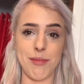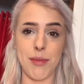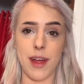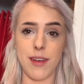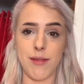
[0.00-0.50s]

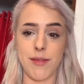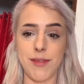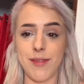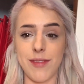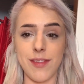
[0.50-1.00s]
But
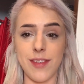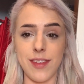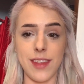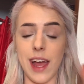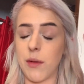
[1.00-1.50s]

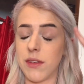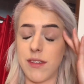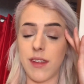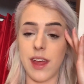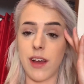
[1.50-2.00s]
that
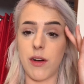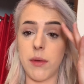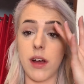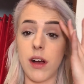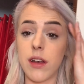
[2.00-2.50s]
was like, oh
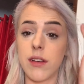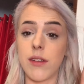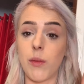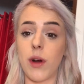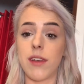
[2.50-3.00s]
my god,
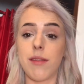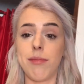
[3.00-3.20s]
what?